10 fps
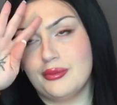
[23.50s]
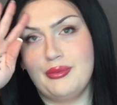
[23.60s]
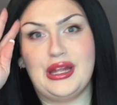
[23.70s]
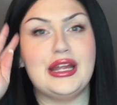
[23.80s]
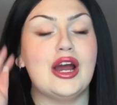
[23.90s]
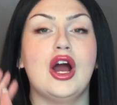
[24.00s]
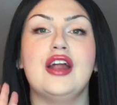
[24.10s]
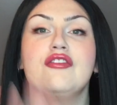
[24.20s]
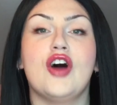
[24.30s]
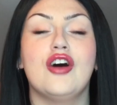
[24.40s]
media
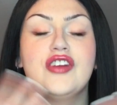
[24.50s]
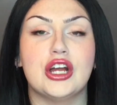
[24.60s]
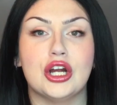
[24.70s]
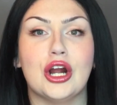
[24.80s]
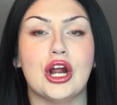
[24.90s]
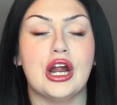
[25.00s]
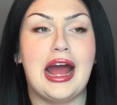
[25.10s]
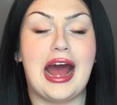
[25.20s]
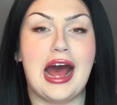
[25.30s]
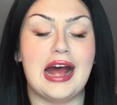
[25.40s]
involving her
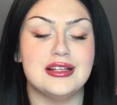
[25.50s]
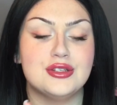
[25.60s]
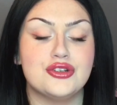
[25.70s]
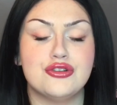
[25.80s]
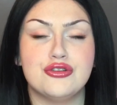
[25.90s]
has